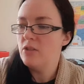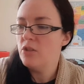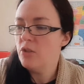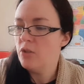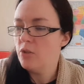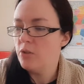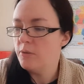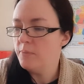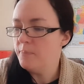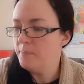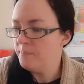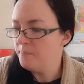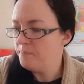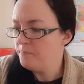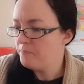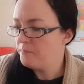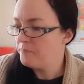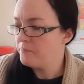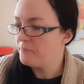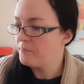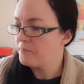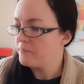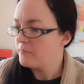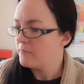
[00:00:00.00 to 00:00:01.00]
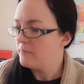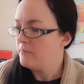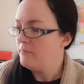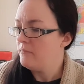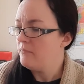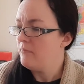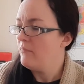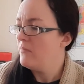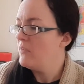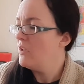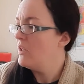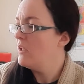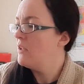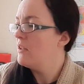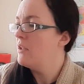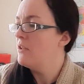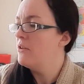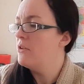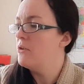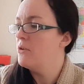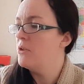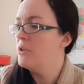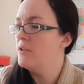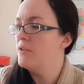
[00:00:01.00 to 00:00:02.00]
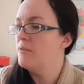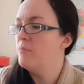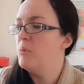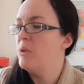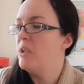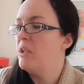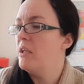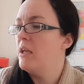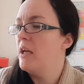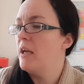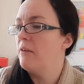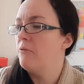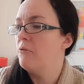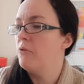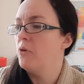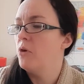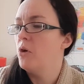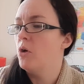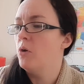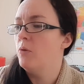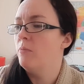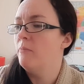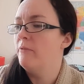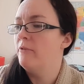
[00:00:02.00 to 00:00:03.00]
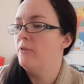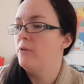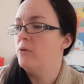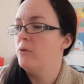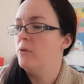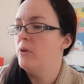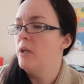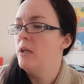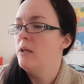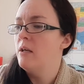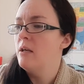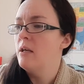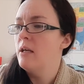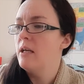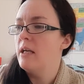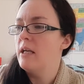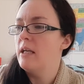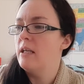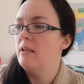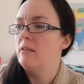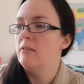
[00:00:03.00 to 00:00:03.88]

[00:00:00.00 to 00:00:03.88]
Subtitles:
her. And then there is Be Ever Hopeful, Hannah